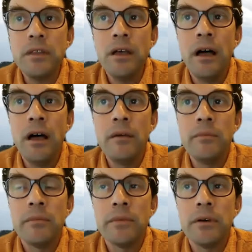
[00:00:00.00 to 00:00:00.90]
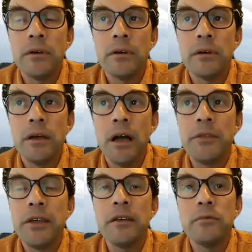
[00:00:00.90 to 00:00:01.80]
um, I
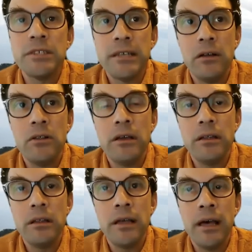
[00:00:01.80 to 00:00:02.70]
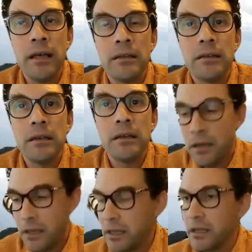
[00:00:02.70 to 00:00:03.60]
think it was telling that
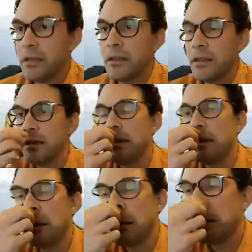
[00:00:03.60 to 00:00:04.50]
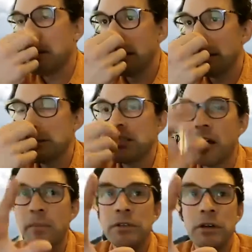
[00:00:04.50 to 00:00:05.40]
in the
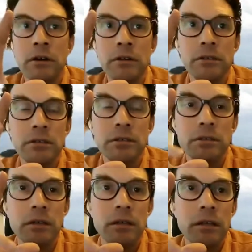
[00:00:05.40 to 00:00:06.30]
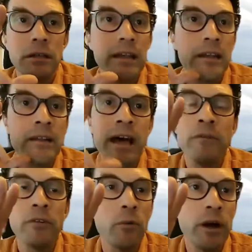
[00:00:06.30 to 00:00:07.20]
subadults they
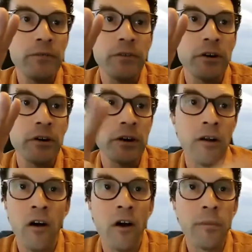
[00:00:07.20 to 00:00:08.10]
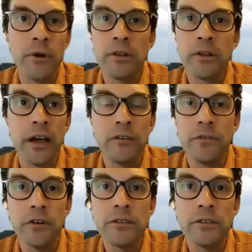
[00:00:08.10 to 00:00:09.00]
never went for an arm or a leg
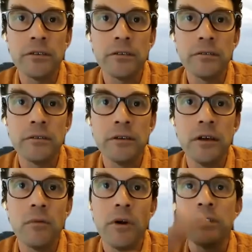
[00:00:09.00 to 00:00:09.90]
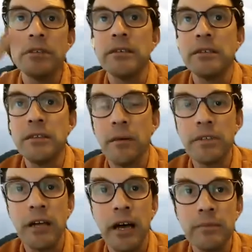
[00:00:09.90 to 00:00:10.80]
first, whereas they
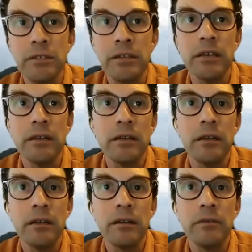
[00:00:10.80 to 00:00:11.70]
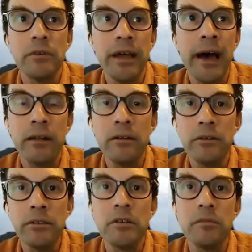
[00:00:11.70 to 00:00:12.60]
sometimes did in with the
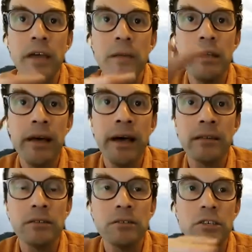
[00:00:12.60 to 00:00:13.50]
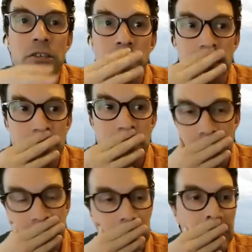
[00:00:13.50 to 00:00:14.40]
adults. So maybe that suggests
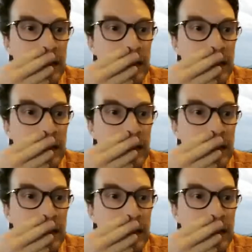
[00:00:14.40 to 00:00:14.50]
that